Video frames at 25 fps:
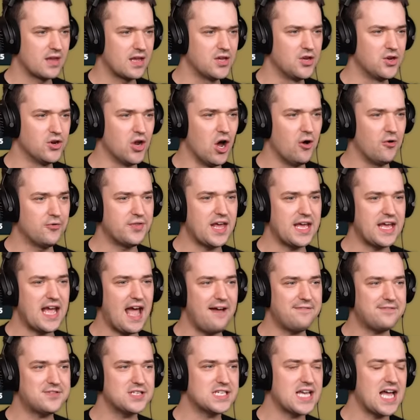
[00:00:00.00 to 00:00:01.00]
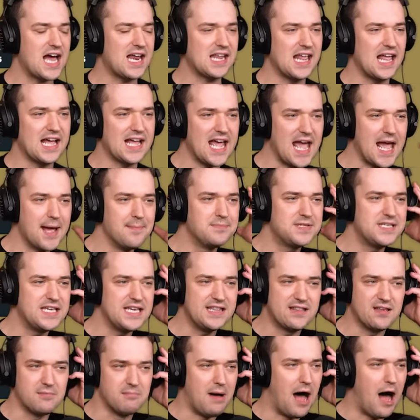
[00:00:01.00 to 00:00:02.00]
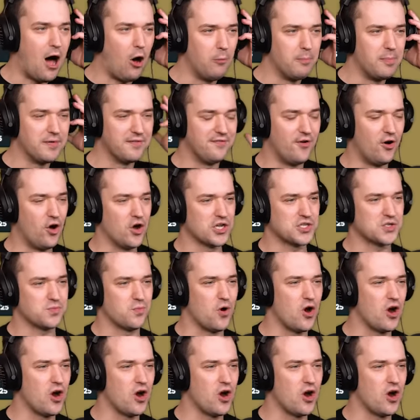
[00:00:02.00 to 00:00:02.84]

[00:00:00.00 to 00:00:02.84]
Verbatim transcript: you know, they have to kind of like empty them out before it's